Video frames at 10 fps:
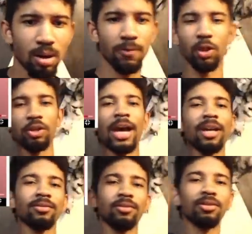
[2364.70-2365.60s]
Go do
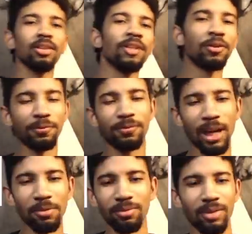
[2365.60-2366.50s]
that. Even if
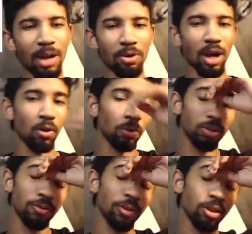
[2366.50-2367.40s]
I don't, I don't know how old
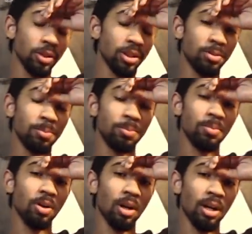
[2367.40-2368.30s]
this video is,
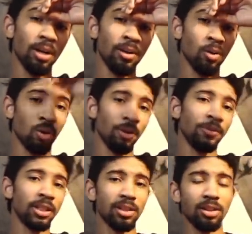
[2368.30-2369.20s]
uh, eh, or if
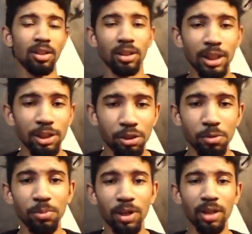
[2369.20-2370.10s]
this is still an
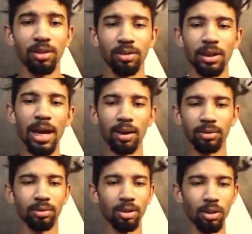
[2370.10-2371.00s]
issue, but yeah,
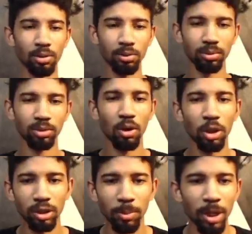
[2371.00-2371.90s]
go go
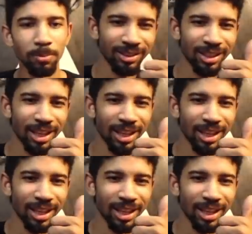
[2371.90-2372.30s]
hook them up.